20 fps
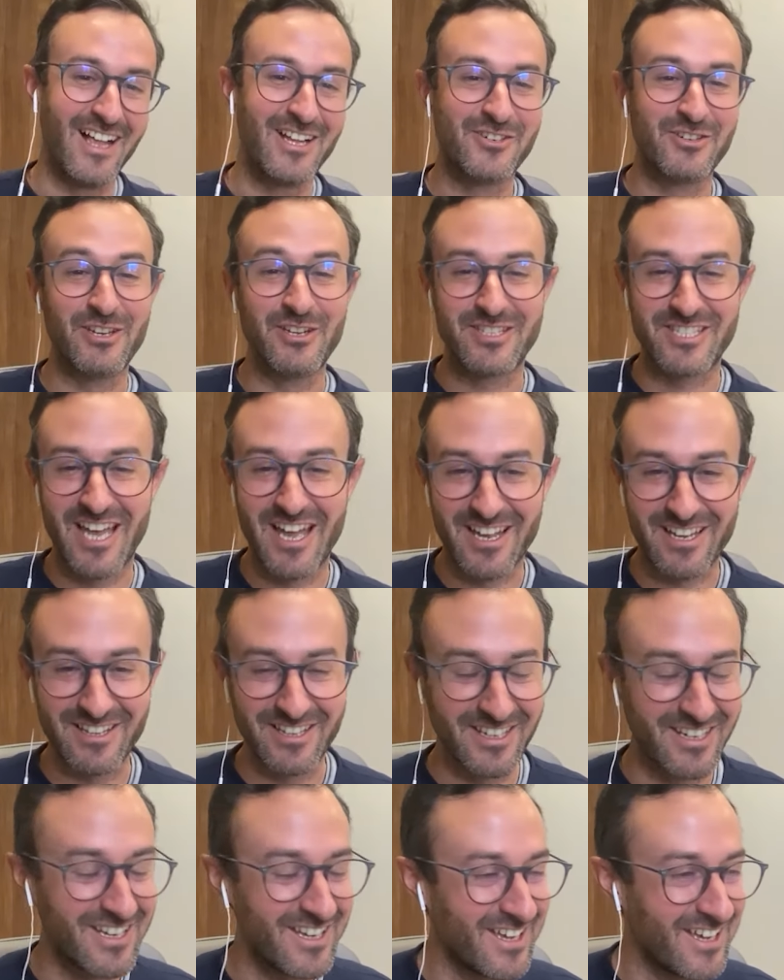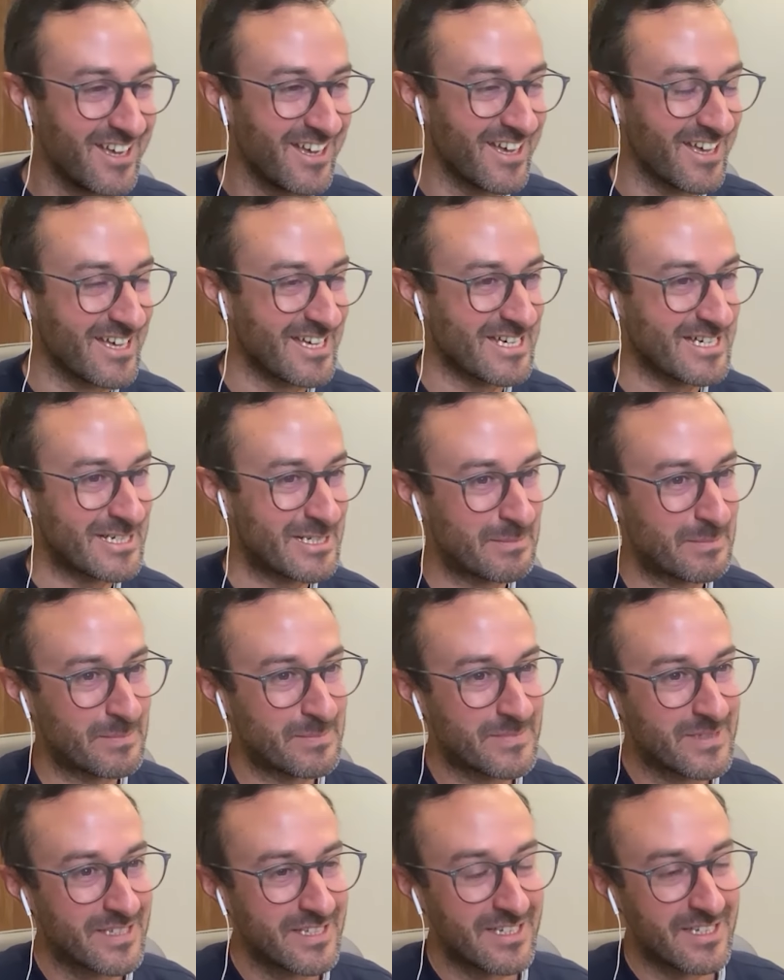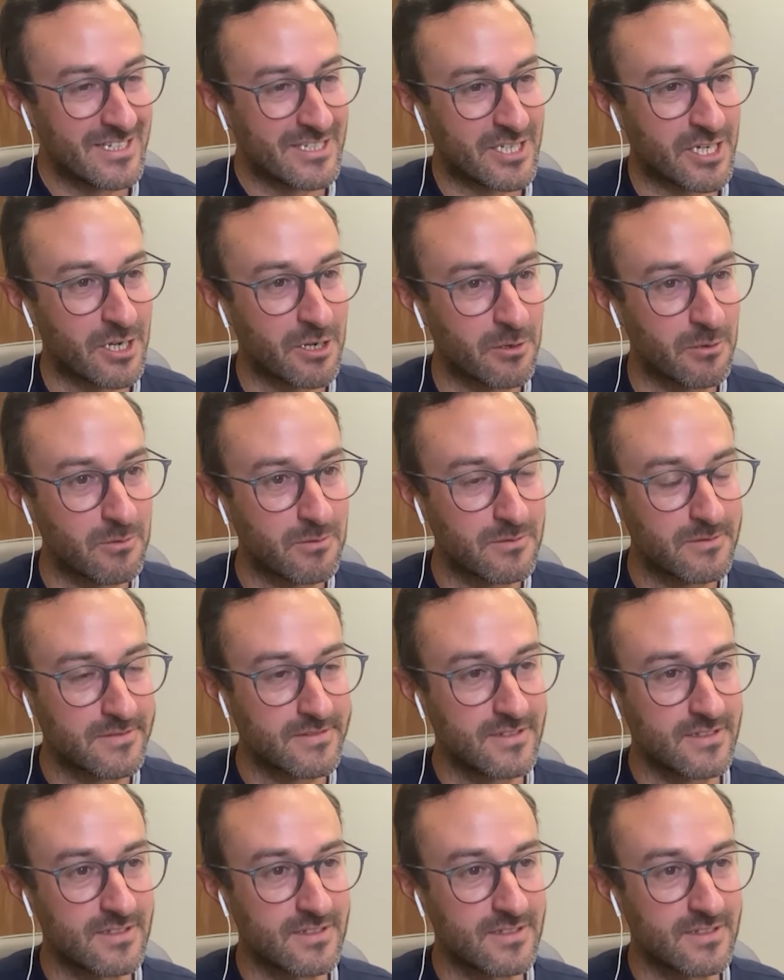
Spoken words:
I'll try to tackle it. So,